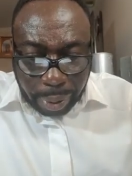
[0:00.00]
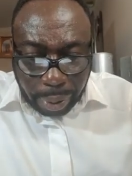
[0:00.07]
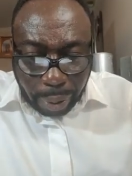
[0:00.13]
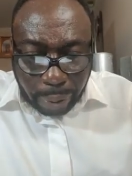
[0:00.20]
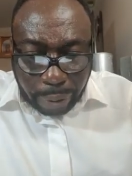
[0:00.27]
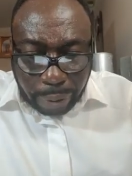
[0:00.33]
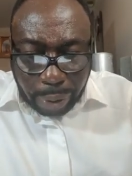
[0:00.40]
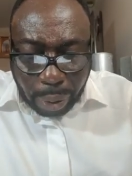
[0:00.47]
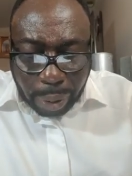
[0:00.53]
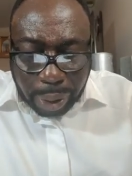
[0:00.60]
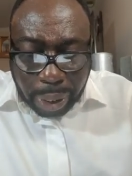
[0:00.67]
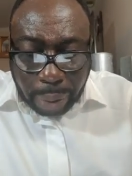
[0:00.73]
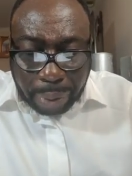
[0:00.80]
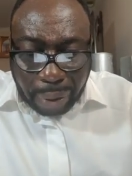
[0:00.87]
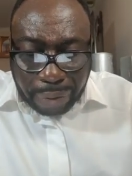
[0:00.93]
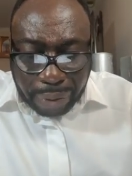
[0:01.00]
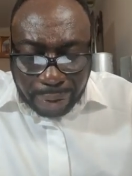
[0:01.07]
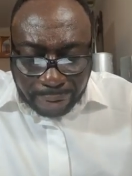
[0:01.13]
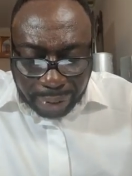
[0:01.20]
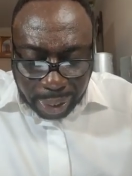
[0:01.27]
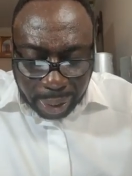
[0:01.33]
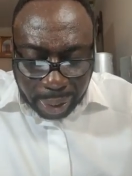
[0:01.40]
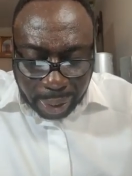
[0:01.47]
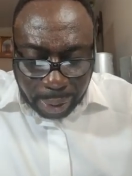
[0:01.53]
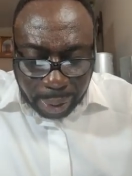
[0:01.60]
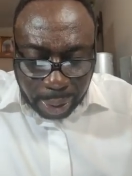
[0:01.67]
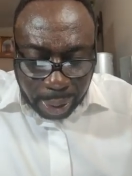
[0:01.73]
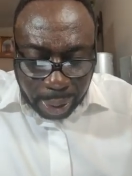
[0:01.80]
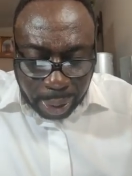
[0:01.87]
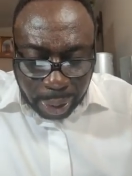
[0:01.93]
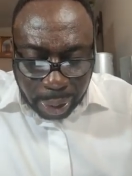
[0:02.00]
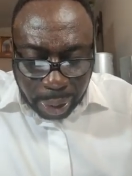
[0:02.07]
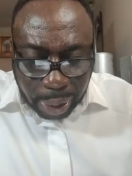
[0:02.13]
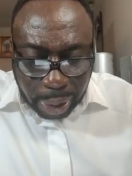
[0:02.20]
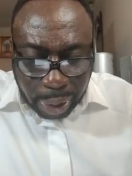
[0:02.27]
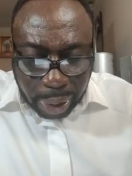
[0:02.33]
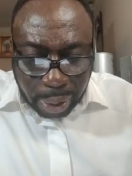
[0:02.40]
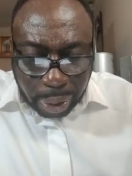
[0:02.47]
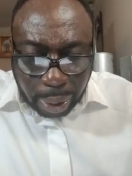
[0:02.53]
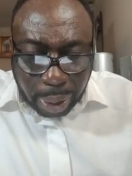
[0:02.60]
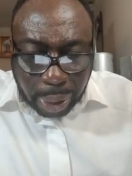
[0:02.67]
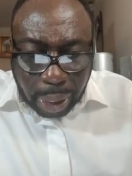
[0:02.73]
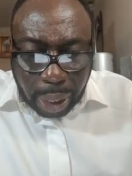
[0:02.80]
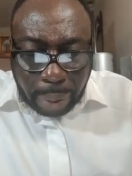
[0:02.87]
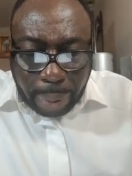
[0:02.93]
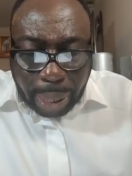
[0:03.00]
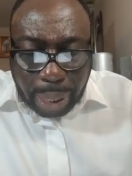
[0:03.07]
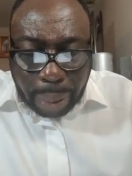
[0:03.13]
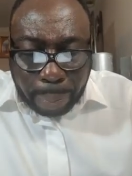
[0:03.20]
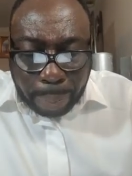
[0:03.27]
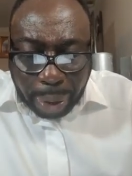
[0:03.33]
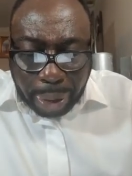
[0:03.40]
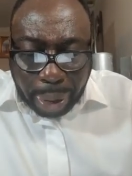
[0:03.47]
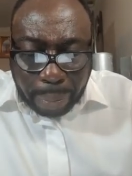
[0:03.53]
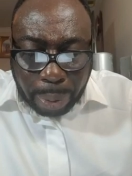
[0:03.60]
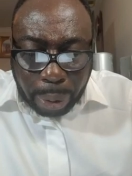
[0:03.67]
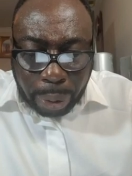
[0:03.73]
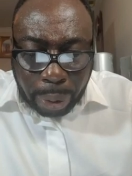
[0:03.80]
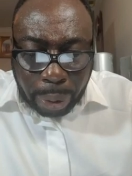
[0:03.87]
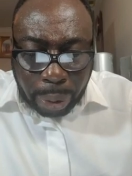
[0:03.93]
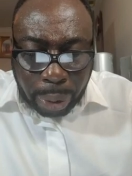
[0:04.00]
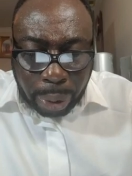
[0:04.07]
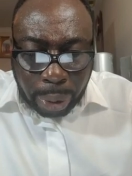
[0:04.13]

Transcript: Luke, Luke chapter 15. Talking about the parable.